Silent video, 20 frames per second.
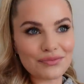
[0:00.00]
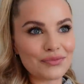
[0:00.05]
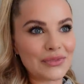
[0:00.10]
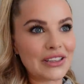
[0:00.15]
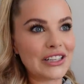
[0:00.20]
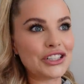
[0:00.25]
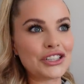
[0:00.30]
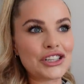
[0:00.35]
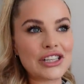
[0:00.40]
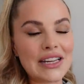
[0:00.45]

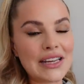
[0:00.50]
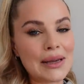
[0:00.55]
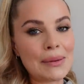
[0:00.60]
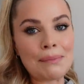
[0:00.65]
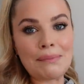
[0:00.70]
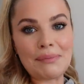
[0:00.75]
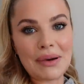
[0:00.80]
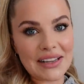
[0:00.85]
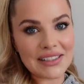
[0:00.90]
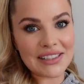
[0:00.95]

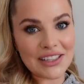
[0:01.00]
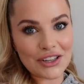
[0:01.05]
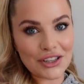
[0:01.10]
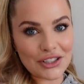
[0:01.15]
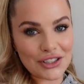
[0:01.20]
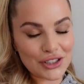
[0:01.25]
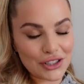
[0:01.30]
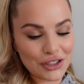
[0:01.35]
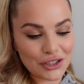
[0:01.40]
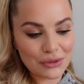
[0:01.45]
literally buzzing
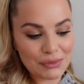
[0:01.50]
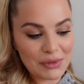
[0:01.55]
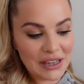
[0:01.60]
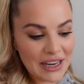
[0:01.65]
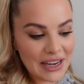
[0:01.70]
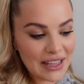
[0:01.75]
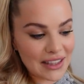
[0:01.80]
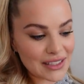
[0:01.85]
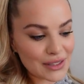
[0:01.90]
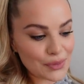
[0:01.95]
on social
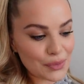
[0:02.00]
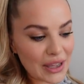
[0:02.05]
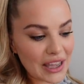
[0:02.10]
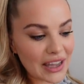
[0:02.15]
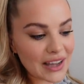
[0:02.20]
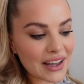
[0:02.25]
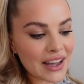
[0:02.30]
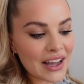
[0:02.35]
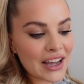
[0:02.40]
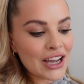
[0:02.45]
media this
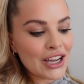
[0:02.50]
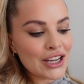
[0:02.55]
week.